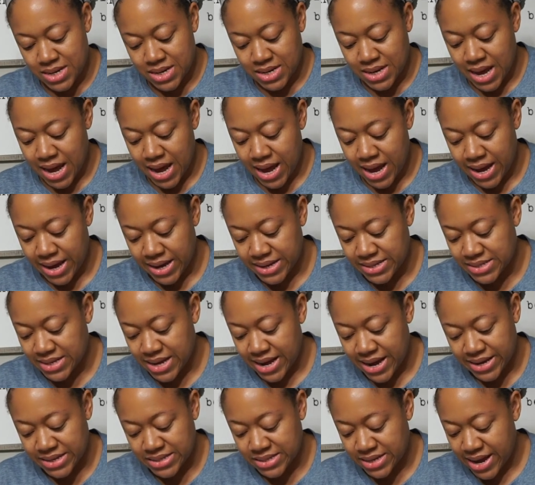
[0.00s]
Guys,
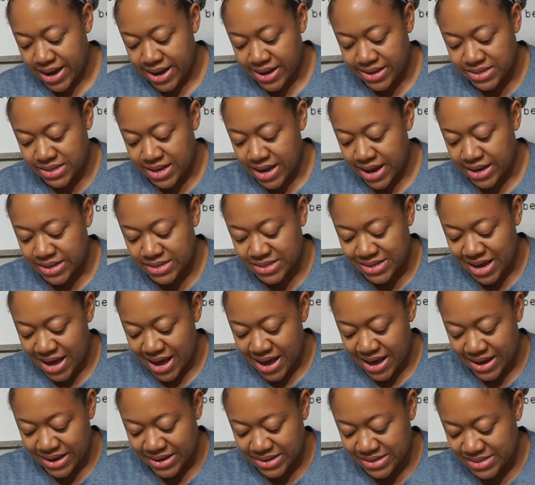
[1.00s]
guys, guys, guys,
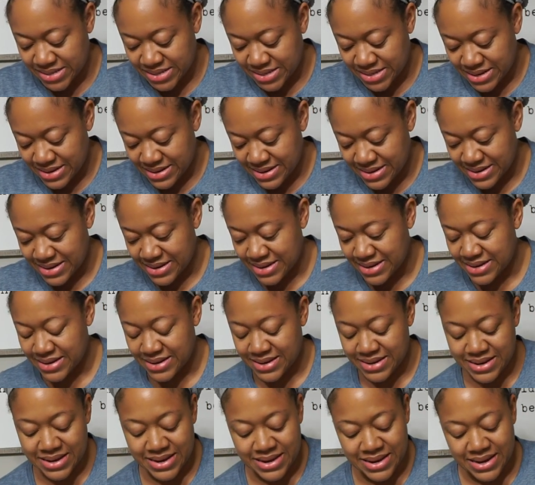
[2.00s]
guys.
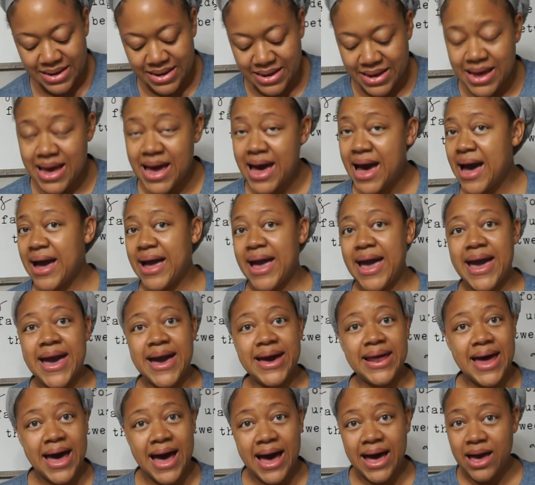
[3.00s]
I
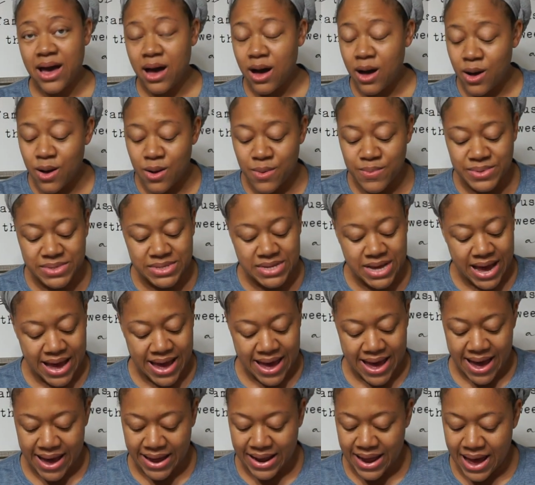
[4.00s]
had high hopes. I
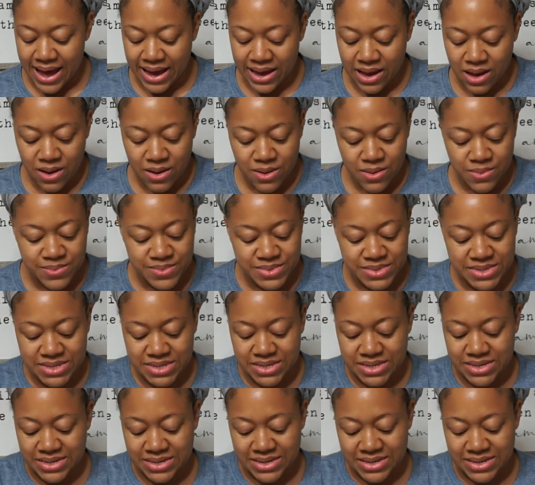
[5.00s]
had high hopes.